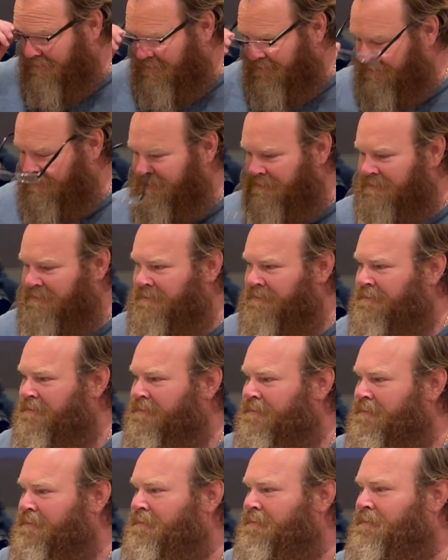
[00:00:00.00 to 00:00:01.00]

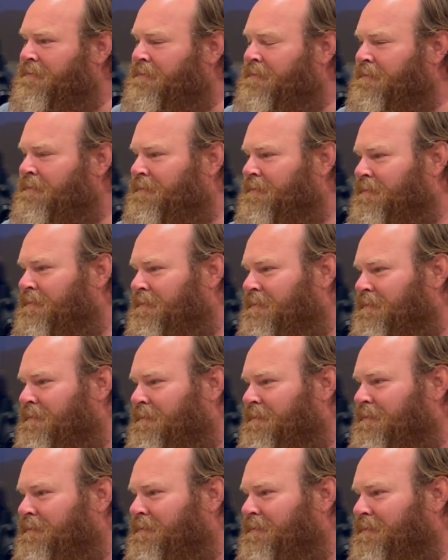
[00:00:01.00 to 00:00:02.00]

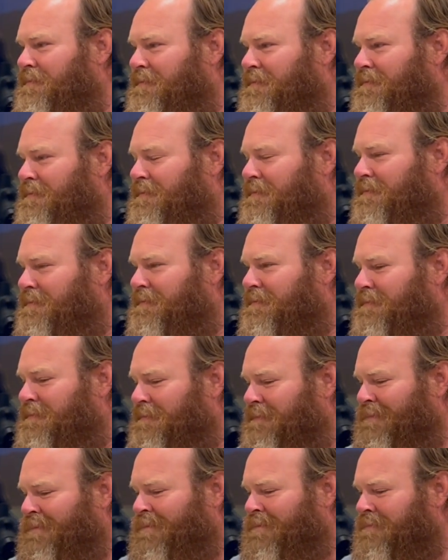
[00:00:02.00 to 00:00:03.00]

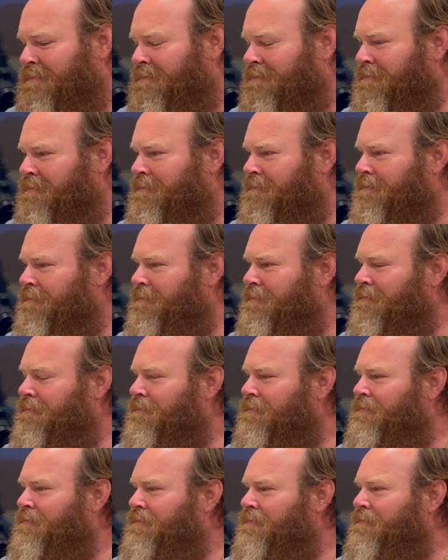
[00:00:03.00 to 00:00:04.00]

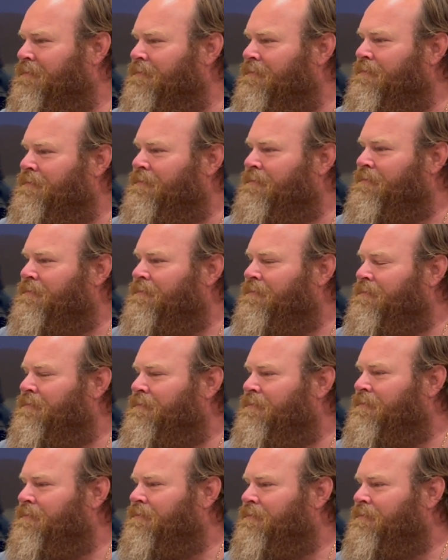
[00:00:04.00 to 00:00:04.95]
No words are spoken by the person on screen.